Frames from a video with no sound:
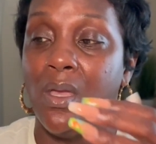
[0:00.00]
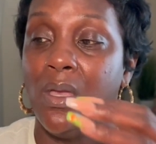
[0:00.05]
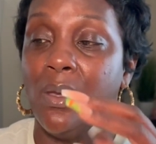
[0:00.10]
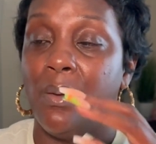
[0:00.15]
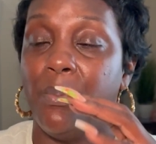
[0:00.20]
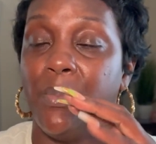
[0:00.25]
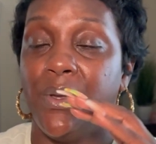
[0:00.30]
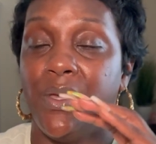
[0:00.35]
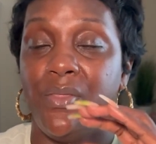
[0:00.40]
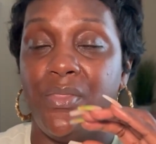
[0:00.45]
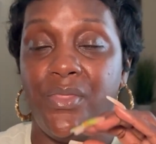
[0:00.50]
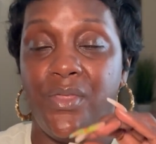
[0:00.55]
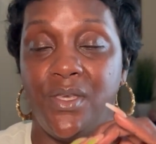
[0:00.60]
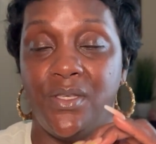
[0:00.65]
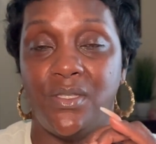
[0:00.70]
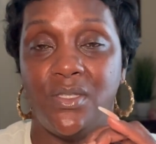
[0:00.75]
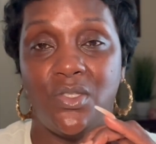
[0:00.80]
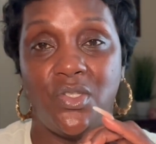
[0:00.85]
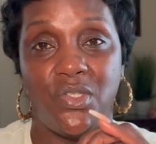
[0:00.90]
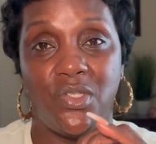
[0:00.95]
But this
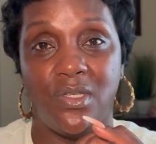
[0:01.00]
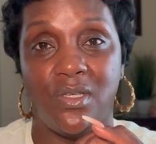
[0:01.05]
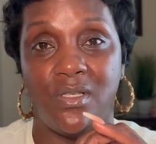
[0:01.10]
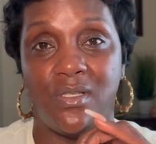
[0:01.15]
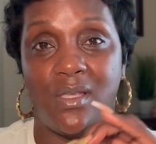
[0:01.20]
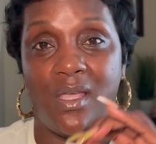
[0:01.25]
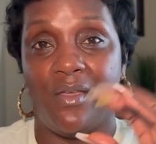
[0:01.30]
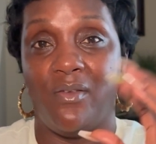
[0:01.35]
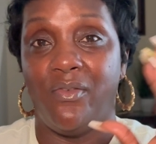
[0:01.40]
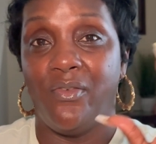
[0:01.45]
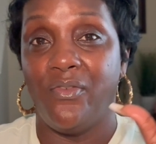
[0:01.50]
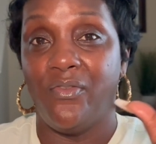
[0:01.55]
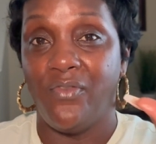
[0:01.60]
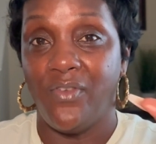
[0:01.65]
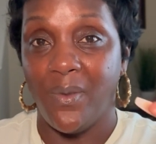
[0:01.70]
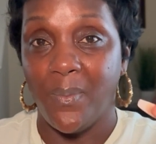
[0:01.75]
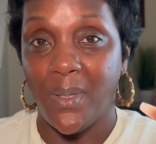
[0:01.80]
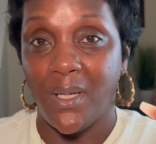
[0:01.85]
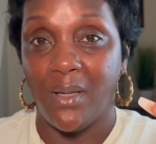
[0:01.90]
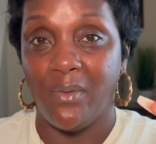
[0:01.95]
is just a
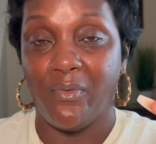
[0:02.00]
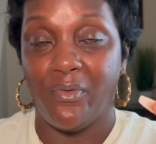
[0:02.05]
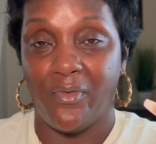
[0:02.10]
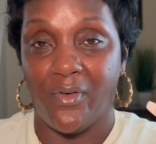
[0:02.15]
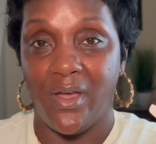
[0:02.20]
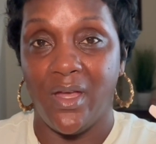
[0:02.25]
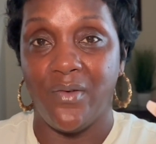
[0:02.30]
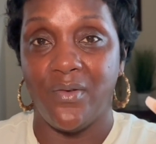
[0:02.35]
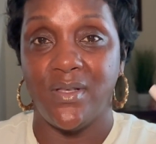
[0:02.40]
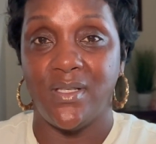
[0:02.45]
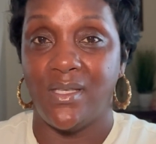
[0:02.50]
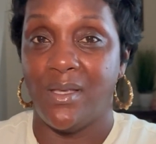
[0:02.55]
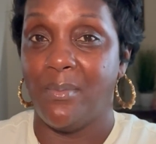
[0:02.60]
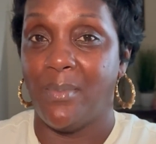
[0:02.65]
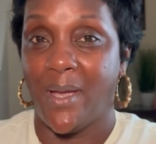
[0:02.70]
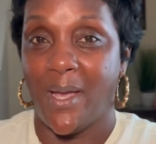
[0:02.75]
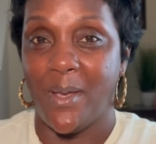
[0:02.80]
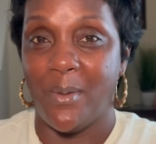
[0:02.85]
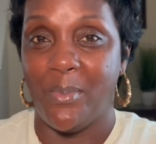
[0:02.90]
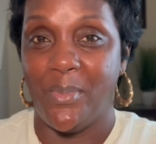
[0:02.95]
feminine fragrance in
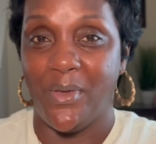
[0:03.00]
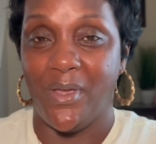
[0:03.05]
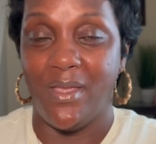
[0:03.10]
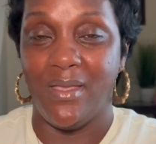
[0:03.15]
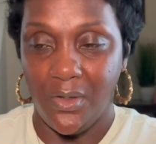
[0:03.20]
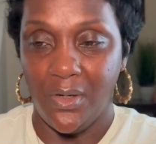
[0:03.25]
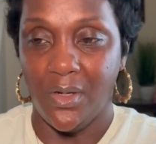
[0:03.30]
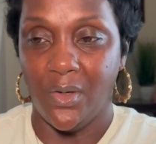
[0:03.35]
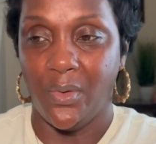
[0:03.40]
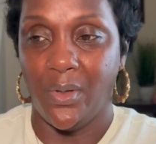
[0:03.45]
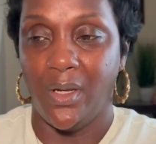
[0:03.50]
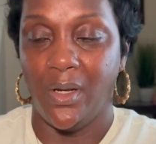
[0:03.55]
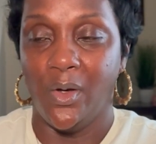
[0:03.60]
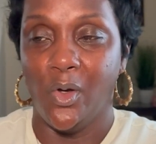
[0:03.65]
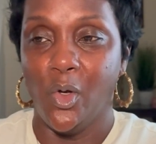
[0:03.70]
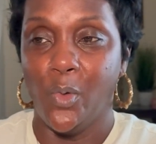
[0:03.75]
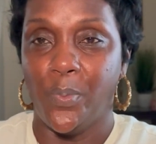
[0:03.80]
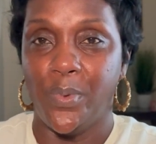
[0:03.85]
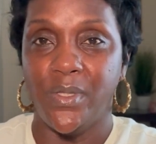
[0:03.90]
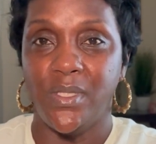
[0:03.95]
my opinion. It
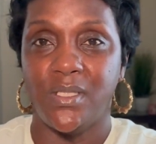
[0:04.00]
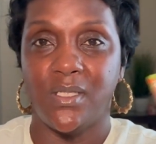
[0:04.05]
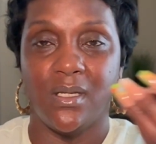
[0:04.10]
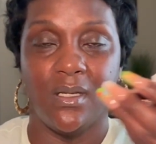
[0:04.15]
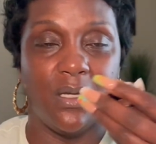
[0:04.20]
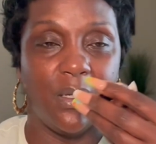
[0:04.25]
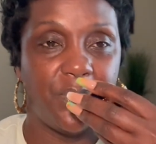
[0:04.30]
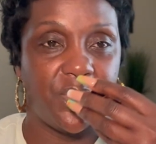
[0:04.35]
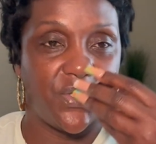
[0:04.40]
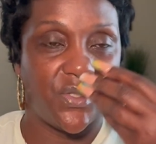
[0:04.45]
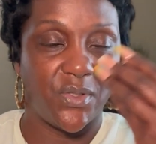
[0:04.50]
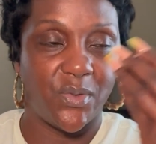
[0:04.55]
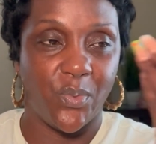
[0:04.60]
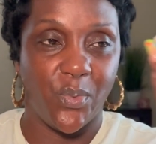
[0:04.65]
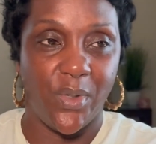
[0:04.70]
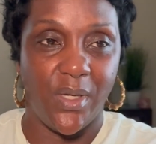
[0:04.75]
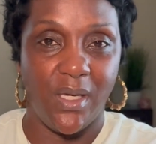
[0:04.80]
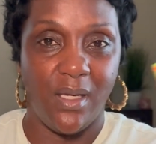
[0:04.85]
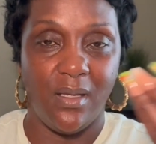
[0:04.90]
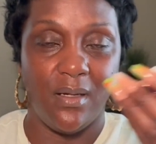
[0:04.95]
opens up
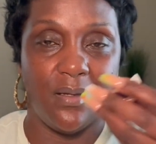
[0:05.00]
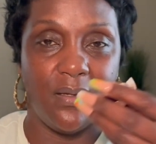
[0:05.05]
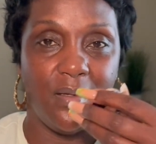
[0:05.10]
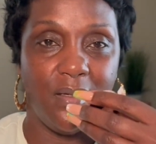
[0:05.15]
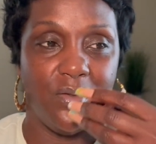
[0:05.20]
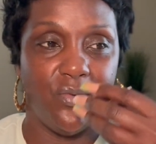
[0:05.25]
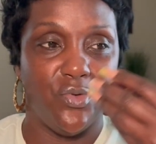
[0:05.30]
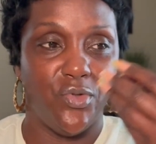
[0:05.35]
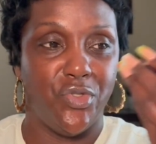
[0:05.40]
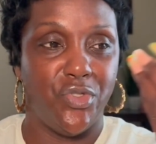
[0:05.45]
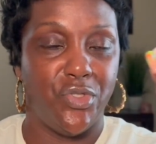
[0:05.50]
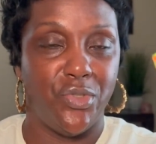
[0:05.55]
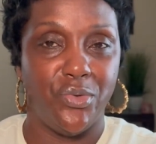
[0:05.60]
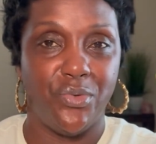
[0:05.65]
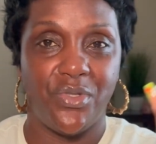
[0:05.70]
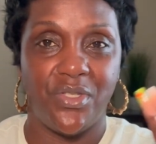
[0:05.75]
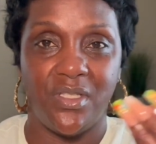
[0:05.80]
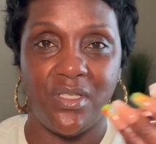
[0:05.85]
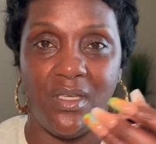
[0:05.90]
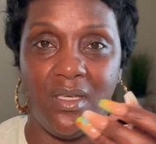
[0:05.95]
sweet and
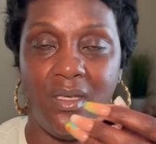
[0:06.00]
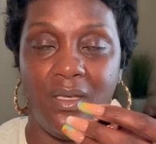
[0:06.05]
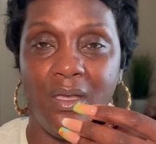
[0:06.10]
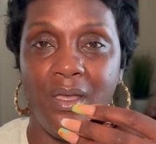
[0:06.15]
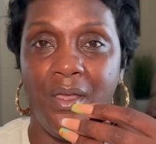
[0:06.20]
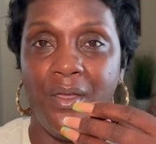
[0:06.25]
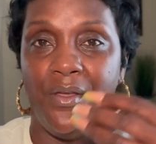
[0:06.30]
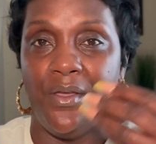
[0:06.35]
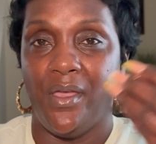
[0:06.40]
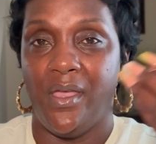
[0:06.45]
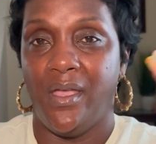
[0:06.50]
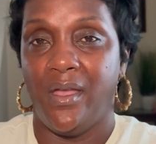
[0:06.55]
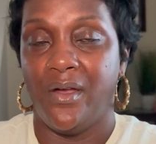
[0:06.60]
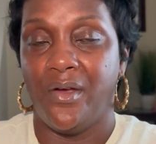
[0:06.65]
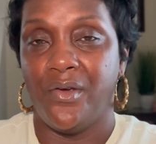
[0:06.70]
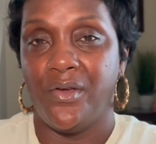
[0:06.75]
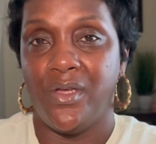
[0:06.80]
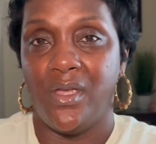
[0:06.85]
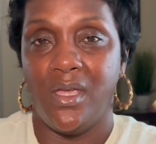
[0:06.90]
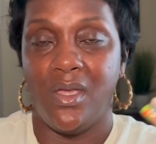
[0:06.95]
juicy,
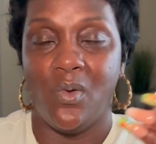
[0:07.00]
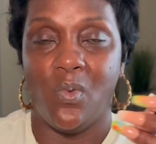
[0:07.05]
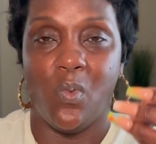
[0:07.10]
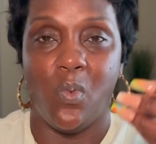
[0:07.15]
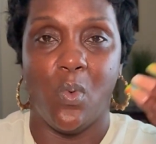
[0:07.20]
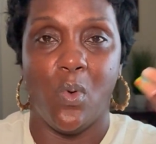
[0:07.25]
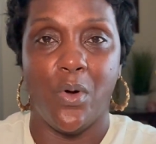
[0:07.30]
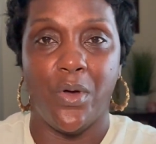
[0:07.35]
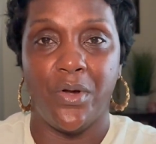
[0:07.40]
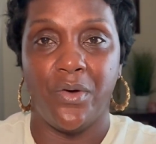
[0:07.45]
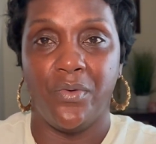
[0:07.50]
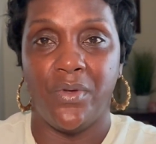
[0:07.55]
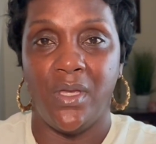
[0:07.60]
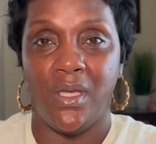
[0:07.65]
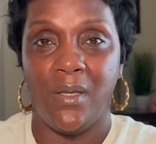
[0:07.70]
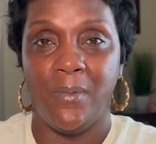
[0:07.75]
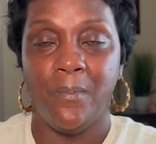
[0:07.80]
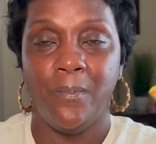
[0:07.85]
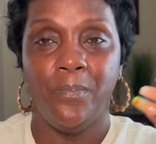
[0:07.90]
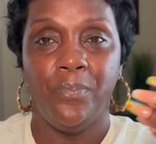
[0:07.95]
airy,
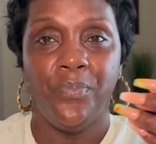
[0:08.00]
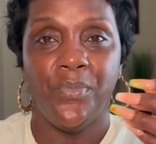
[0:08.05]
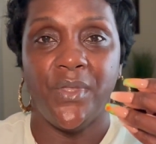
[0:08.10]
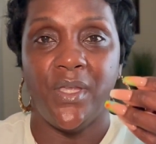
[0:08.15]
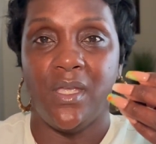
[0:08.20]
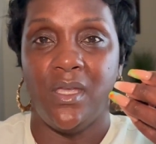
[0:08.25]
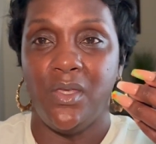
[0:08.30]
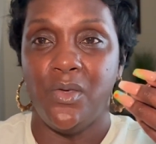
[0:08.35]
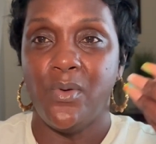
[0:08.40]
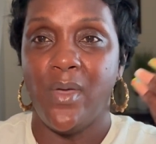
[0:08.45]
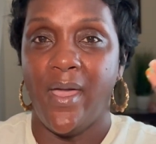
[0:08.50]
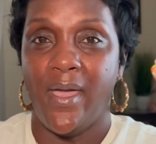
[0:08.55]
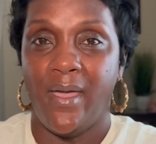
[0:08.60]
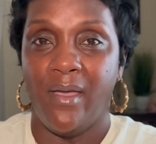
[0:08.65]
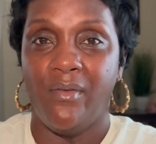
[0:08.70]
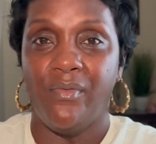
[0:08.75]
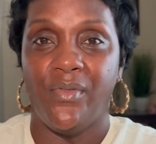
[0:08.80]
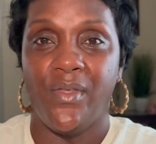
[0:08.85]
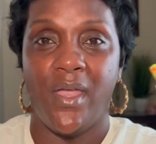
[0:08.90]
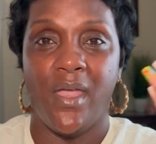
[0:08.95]
watery, and you
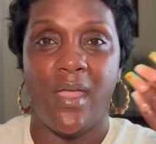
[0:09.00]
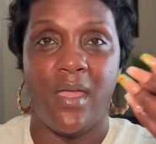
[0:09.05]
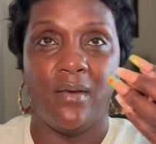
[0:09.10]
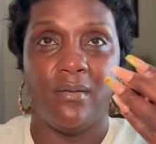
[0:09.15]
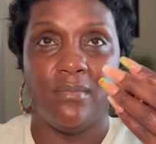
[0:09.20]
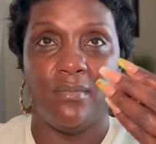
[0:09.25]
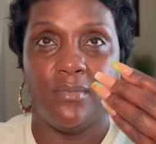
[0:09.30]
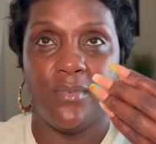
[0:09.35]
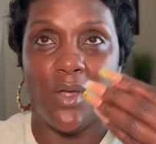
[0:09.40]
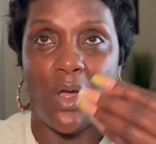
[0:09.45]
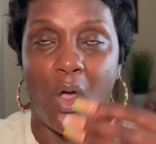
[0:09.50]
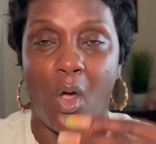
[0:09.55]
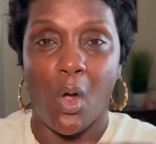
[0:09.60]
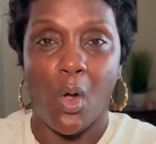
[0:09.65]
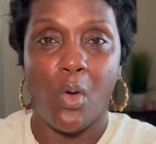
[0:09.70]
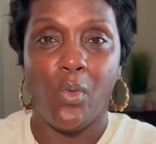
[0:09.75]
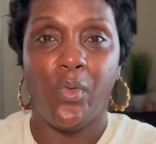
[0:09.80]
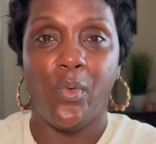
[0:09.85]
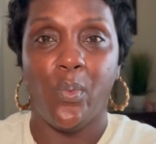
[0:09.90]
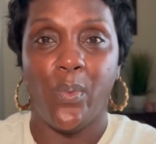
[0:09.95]
have that
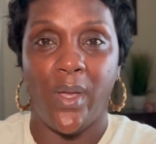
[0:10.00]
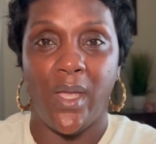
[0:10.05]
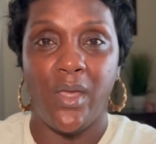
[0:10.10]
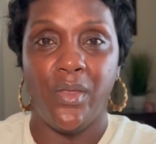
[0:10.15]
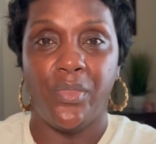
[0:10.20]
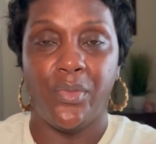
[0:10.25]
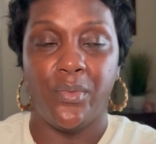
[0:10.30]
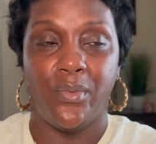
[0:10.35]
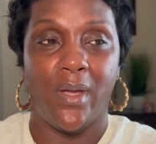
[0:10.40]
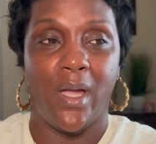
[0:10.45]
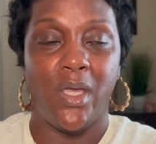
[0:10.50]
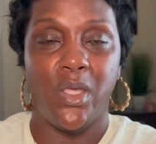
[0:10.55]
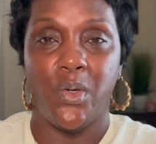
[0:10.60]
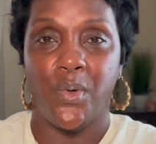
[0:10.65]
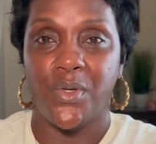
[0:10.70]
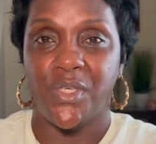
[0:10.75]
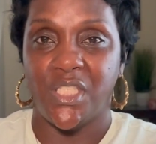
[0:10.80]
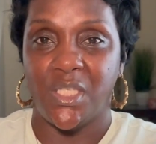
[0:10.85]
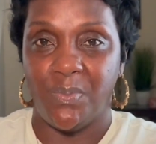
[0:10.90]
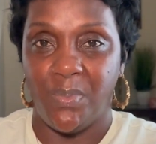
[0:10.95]
all the way throughout your
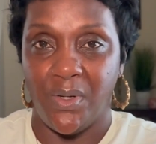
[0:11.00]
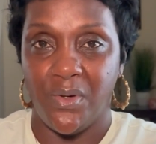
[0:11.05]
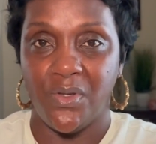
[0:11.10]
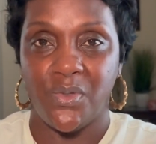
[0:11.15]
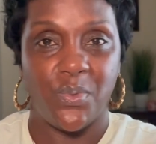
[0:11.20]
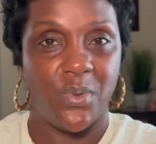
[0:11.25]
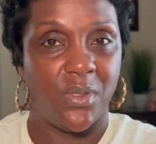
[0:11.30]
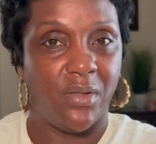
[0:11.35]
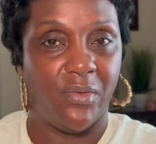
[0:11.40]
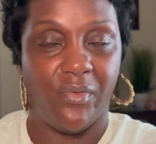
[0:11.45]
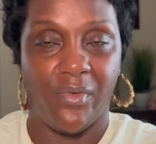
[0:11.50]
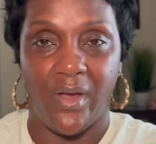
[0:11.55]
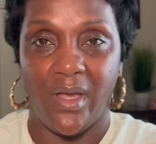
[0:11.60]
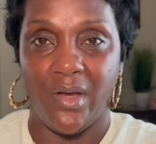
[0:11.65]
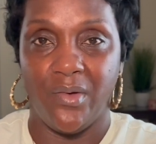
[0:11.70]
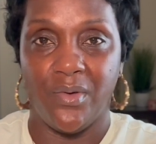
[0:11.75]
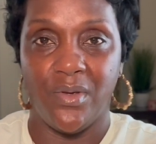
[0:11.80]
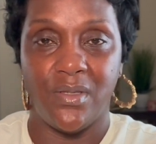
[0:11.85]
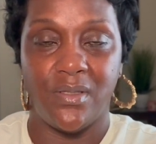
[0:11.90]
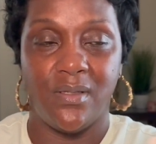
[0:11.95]
experience with the
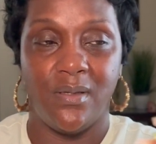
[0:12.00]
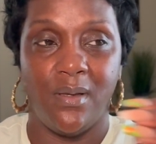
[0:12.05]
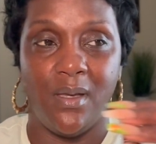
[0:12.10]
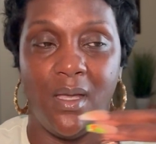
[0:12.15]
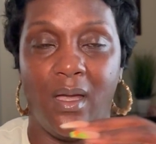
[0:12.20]
fragrance.